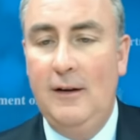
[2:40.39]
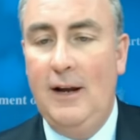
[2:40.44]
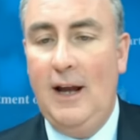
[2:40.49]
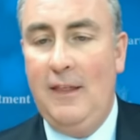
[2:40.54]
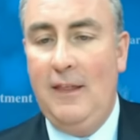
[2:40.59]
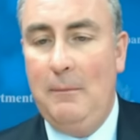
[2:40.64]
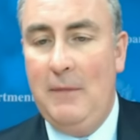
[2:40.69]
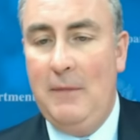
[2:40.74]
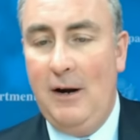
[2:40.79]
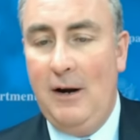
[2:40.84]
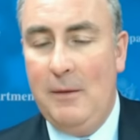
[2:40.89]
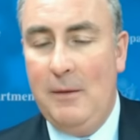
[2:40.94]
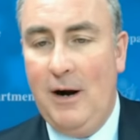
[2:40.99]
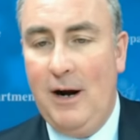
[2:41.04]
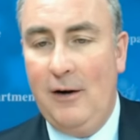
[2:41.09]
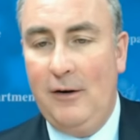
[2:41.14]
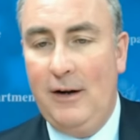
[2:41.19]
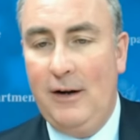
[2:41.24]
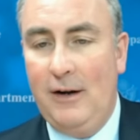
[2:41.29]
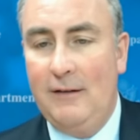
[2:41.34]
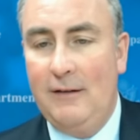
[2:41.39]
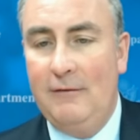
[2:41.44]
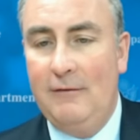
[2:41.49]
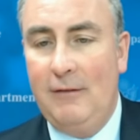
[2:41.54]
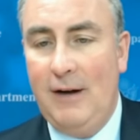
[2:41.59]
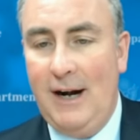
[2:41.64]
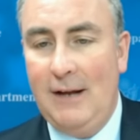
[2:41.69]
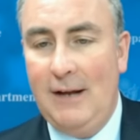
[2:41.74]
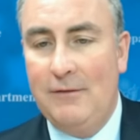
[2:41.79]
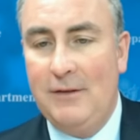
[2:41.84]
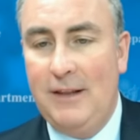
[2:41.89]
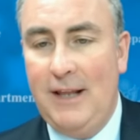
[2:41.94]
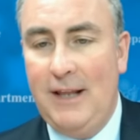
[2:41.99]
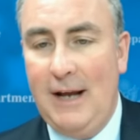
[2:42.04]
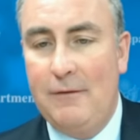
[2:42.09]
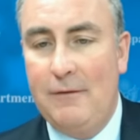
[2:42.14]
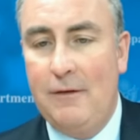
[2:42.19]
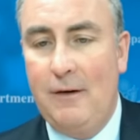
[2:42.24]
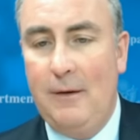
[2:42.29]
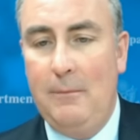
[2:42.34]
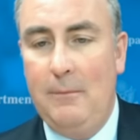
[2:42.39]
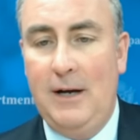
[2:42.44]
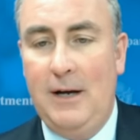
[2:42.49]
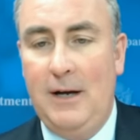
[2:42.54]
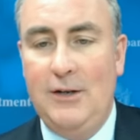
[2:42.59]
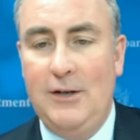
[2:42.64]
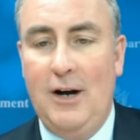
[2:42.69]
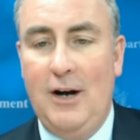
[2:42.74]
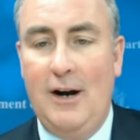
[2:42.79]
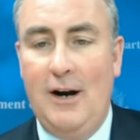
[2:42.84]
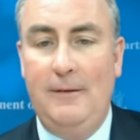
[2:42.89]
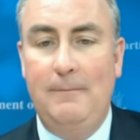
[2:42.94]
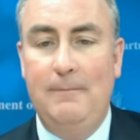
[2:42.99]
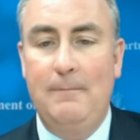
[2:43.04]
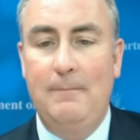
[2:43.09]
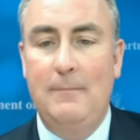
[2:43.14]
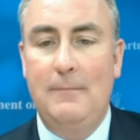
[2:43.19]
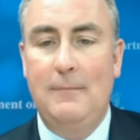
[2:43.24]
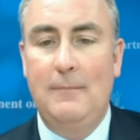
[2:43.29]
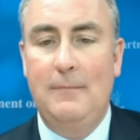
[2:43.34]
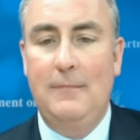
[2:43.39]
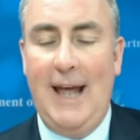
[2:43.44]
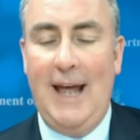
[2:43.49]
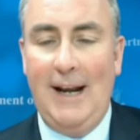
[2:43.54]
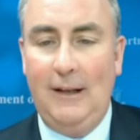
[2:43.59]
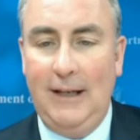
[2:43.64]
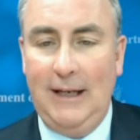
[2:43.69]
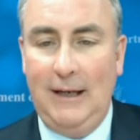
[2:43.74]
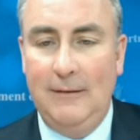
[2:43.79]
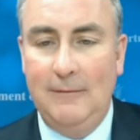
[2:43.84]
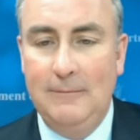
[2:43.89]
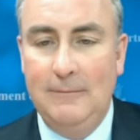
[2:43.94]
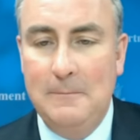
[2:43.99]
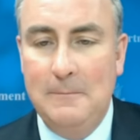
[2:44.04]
and then Mary Margaret right after that from uh, Darden. Natalie.